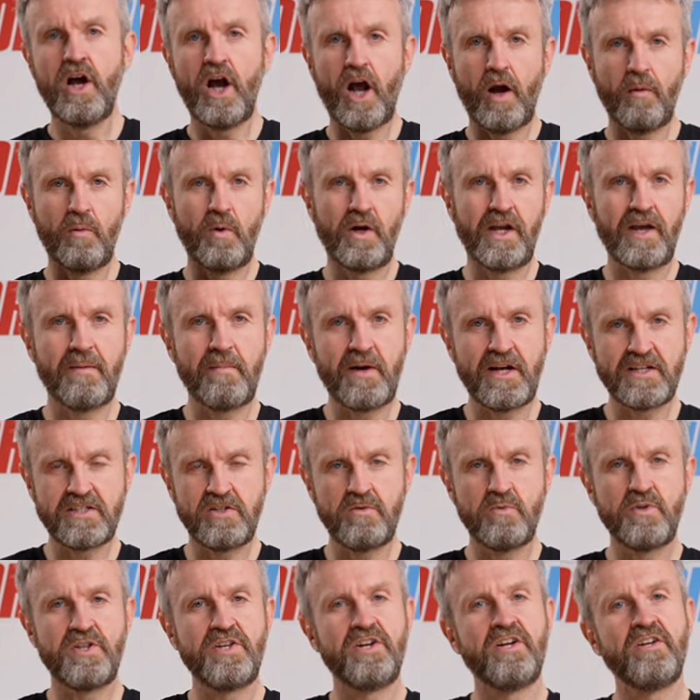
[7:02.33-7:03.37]
and we'll get back to
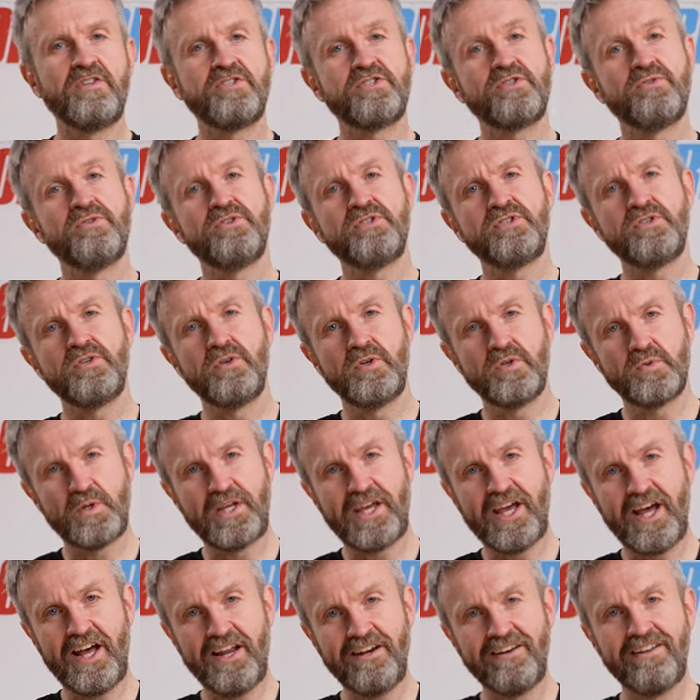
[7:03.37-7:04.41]
you with an answer as soon as we
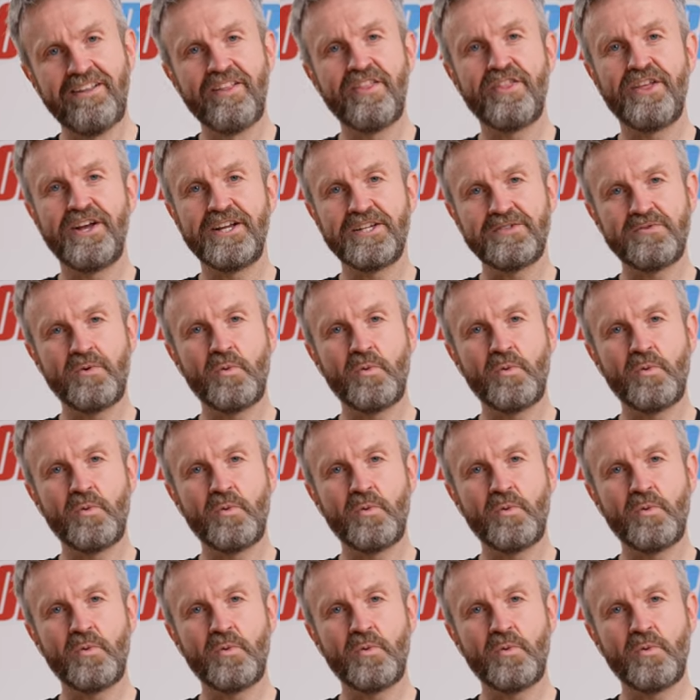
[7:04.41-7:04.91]
can. Thanks